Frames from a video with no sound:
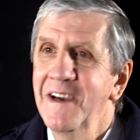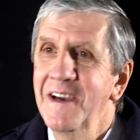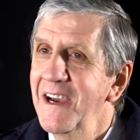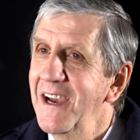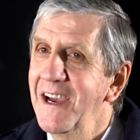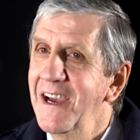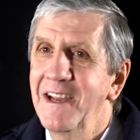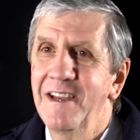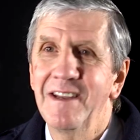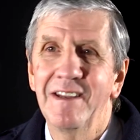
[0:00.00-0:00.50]

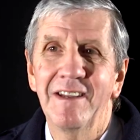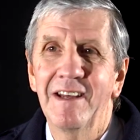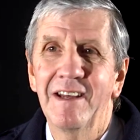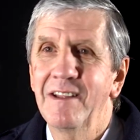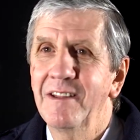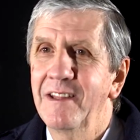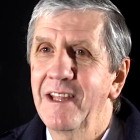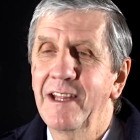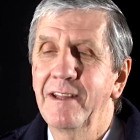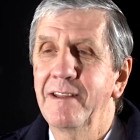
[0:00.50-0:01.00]
and
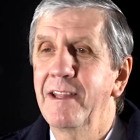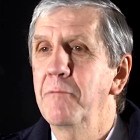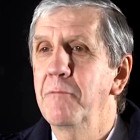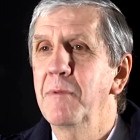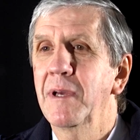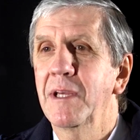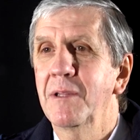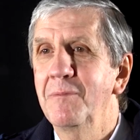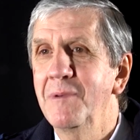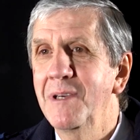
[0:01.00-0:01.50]
that, that
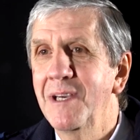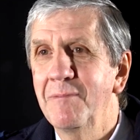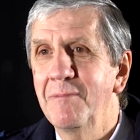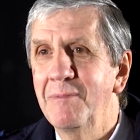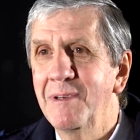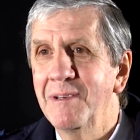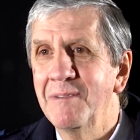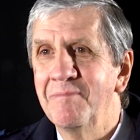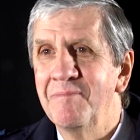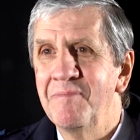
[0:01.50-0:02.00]
makes me
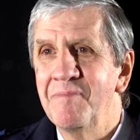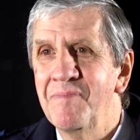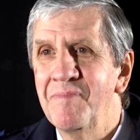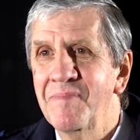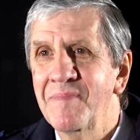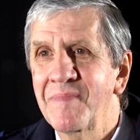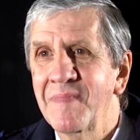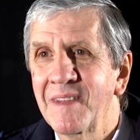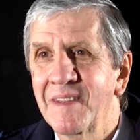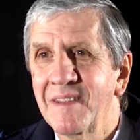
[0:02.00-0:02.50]

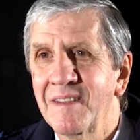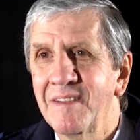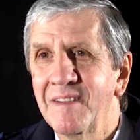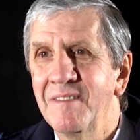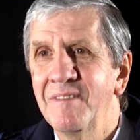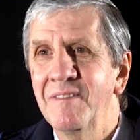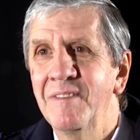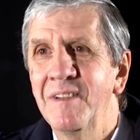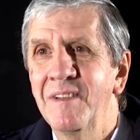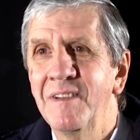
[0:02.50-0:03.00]
happy.